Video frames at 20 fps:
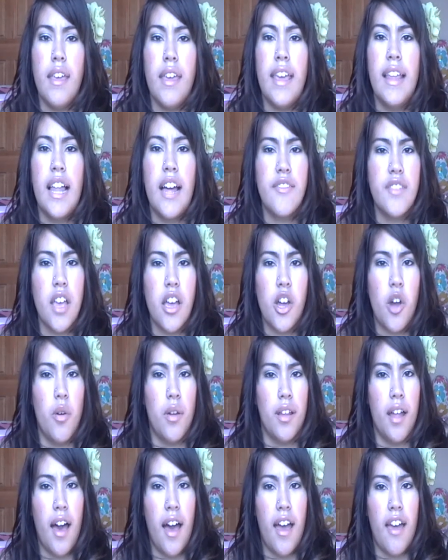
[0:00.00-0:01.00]
he left Echo
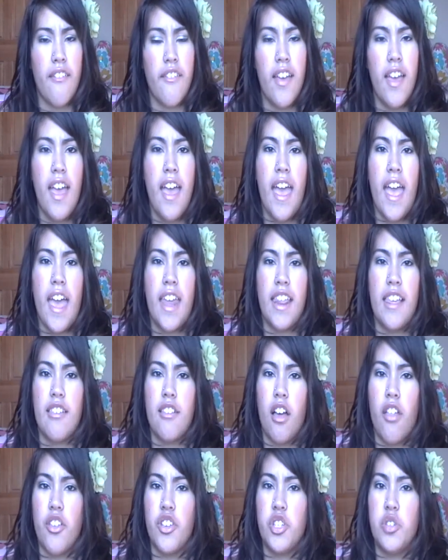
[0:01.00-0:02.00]
alive, and he
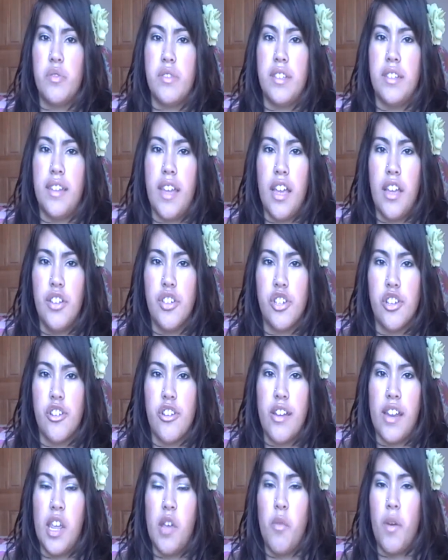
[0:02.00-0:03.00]
saw that she was in danger,
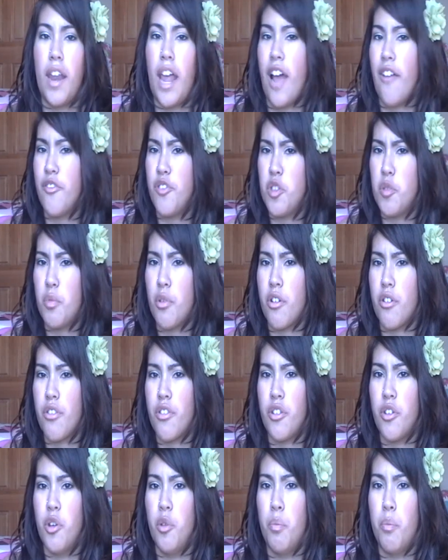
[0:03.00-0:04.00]
and he went after the
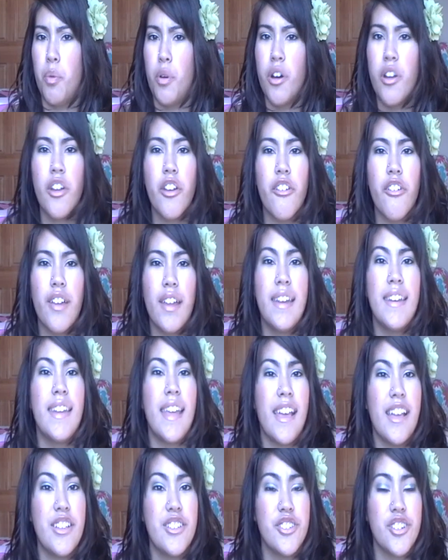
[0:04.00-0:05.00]
person who put her in
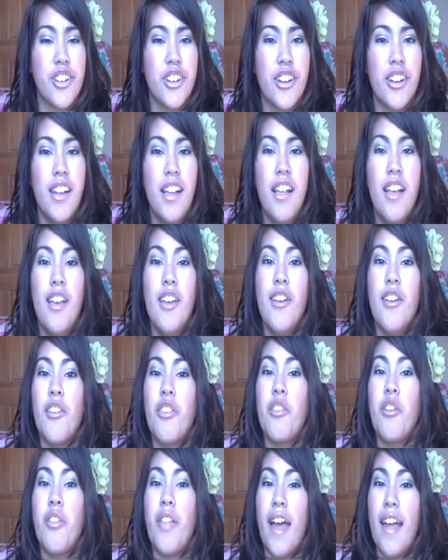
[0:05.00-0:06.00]
danger.
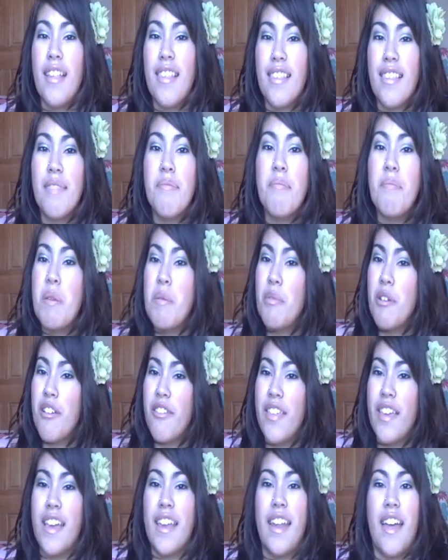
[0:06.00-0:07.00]
So that's, people are
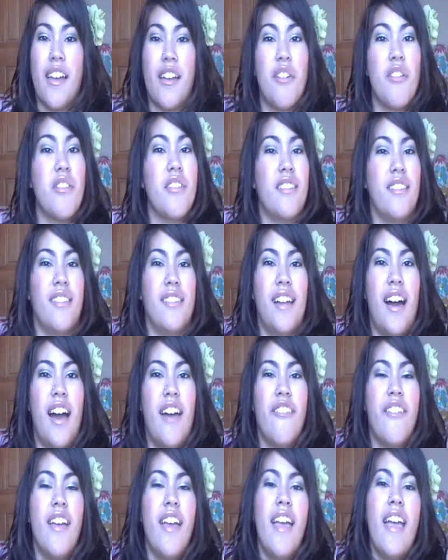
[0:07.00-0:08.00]
thinking Echo's still
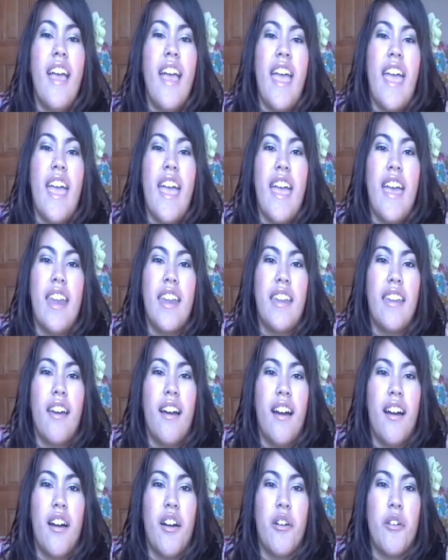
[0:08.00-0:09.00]
alive. And,
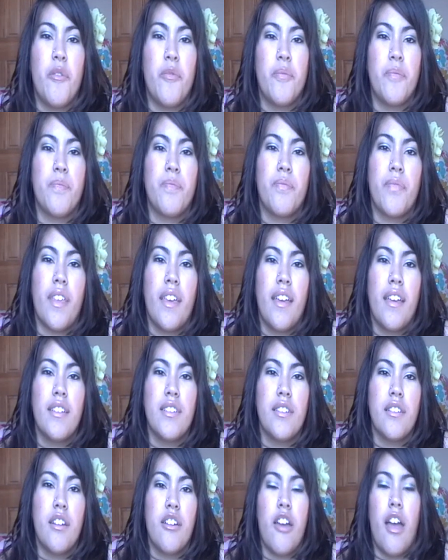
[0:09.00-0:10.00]

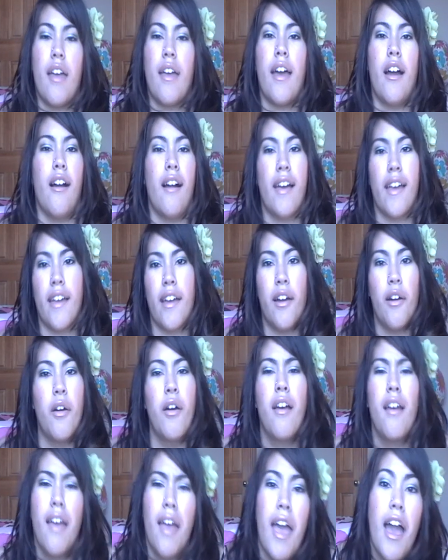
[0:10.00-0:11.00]

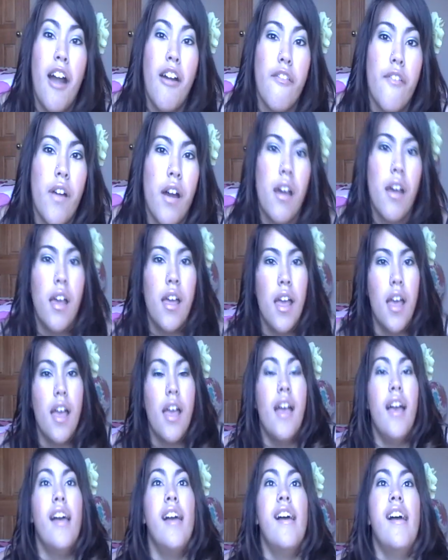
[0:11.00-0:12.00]
Alpha.
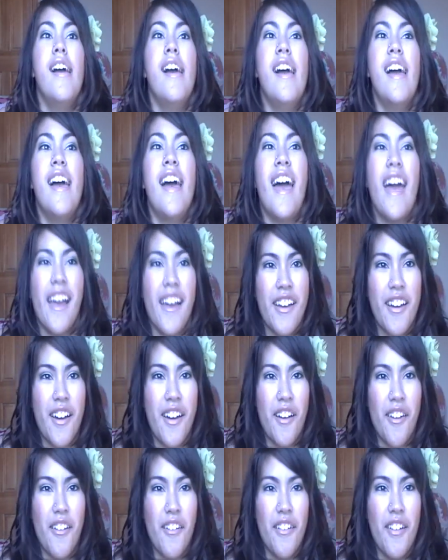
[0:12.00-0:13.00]

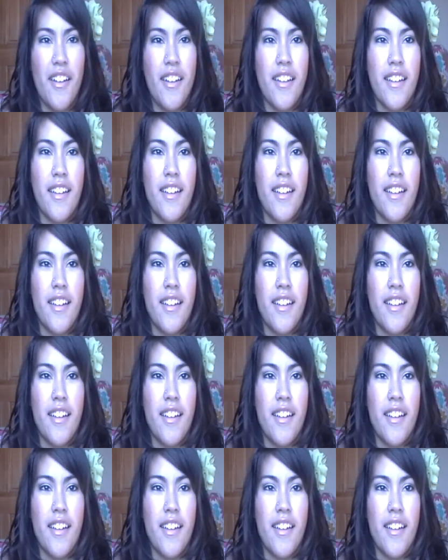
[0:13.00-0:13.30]
Echo